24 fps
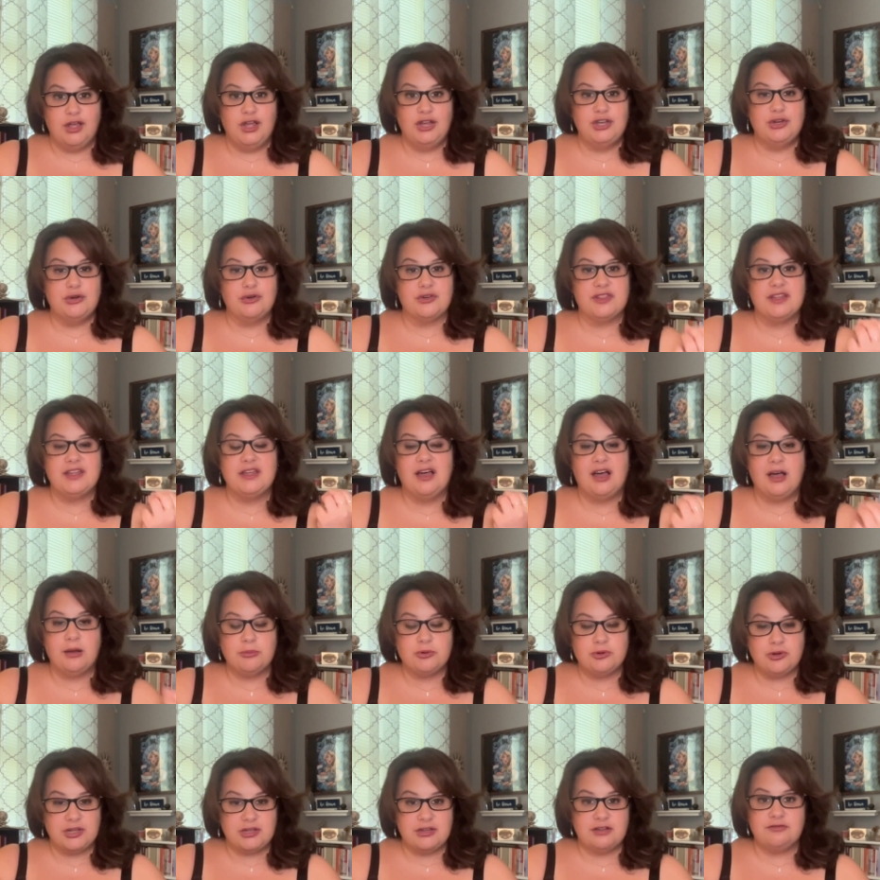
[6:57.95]
You're the
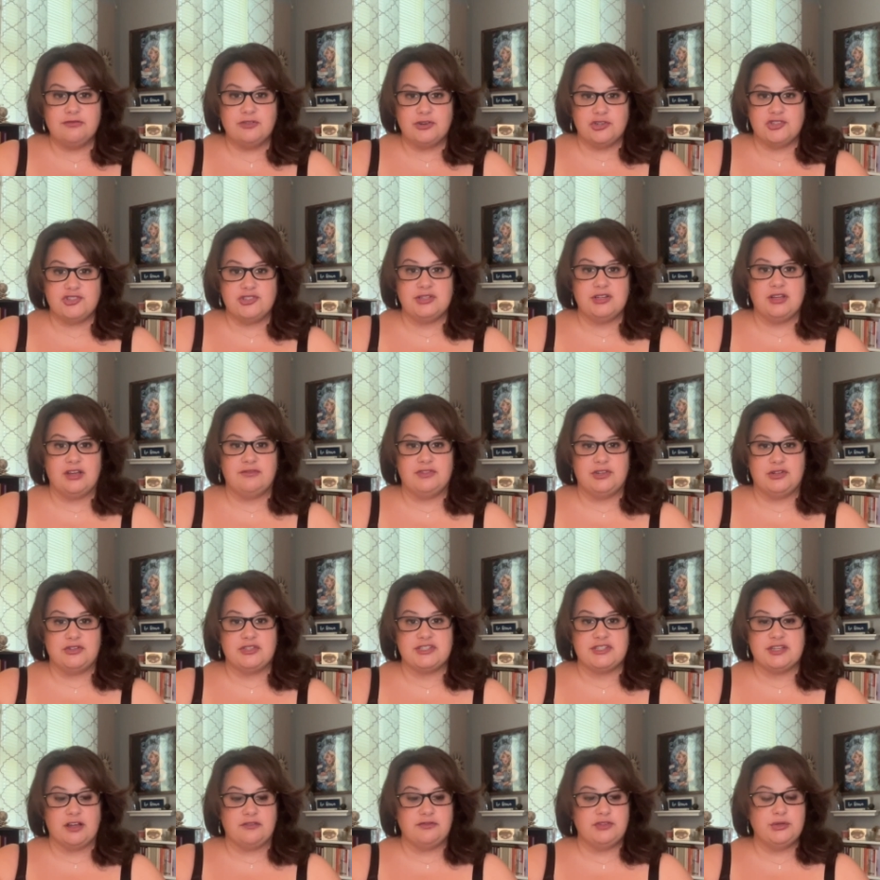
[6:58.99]
upgraded version of
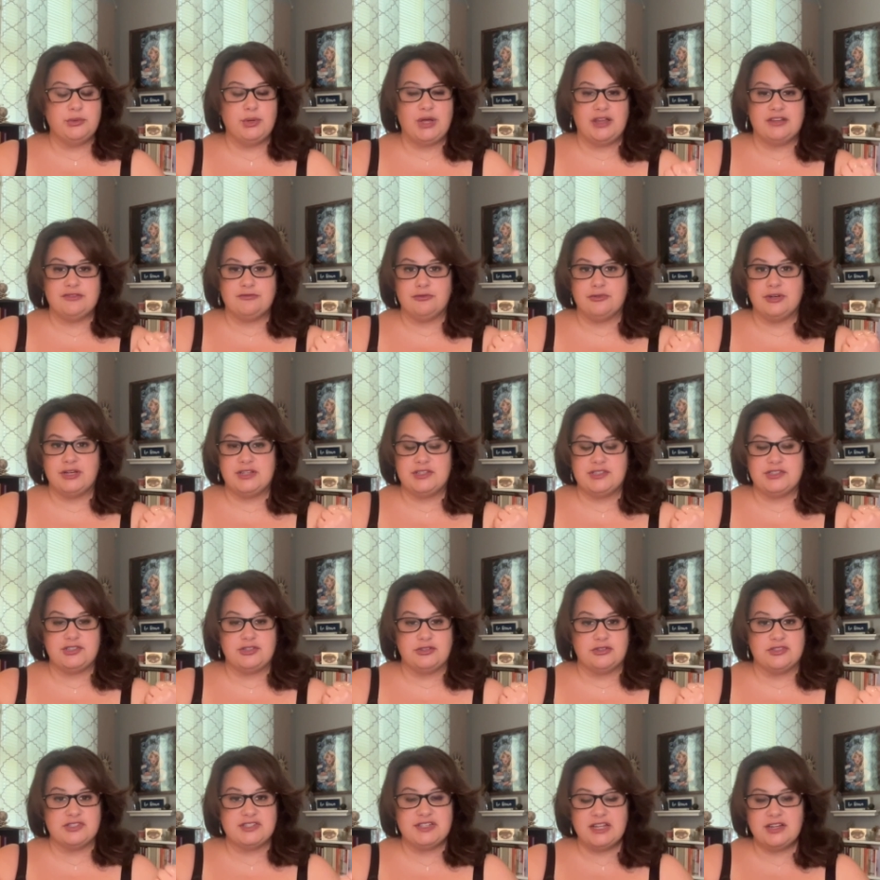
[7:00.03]
yourself. You have raised
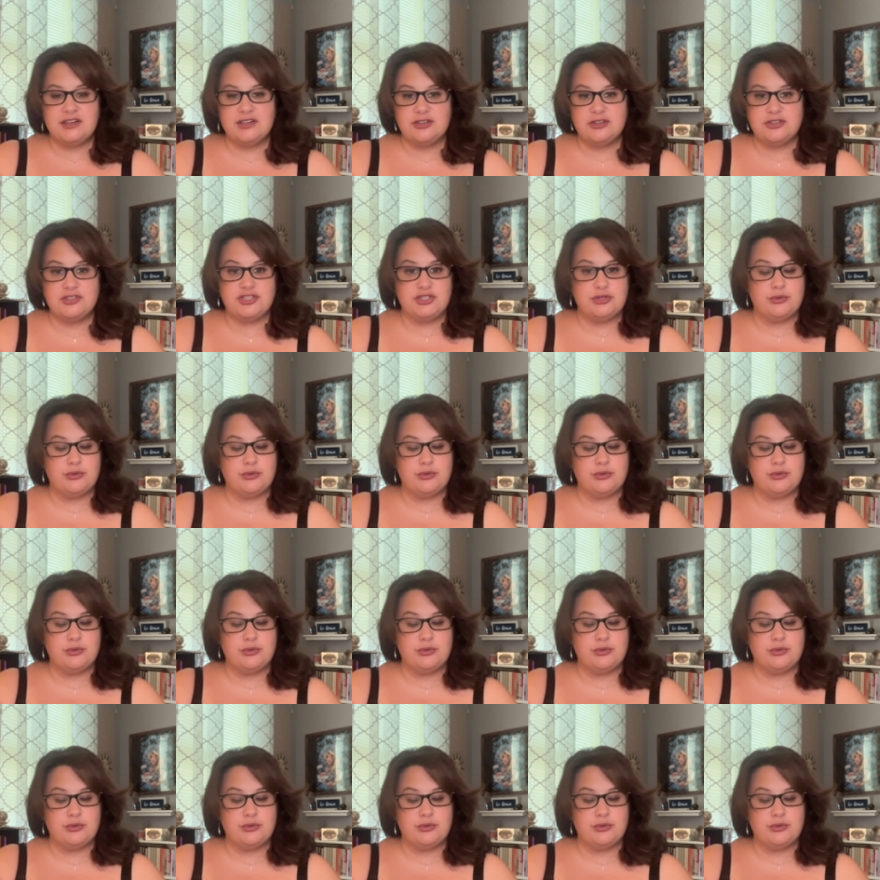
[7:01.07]
your standards.